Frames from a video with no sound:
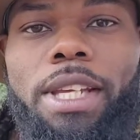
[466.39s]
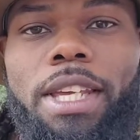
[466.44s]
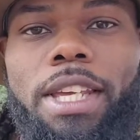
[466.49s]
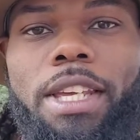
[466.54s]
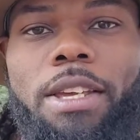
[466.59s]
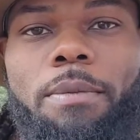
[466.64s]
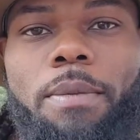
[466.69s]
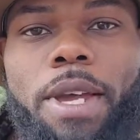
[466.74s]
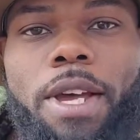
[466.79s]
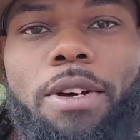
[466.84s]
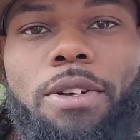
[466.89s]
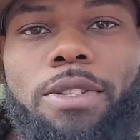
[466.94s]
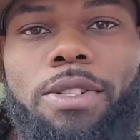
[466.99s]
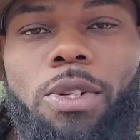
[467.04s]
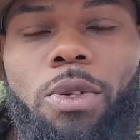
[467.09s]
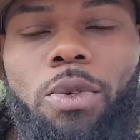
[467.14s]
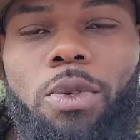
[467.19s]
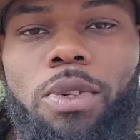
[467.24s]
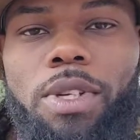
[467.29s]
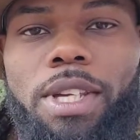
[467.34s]
email so
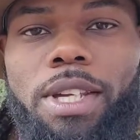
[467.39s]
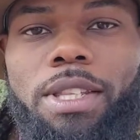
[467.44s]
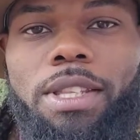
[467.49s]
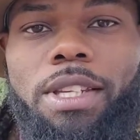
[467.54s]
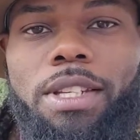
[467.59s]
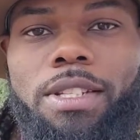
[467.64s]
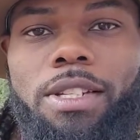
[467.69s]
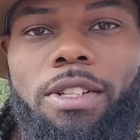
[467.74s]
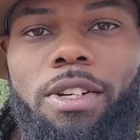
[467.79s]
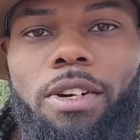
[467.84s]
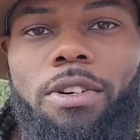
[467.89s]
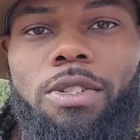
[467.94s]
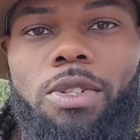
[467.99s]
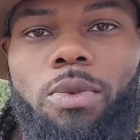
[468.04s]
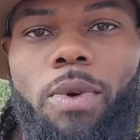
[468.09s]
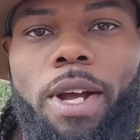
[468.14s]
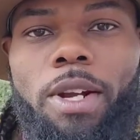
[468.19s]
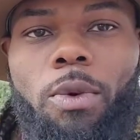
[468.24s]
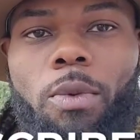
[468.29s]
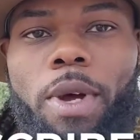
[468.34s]
you get these alerts
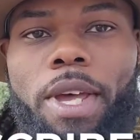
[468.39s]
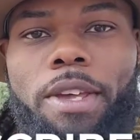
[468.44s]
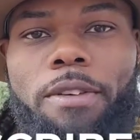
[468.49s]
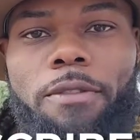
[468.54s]
right away,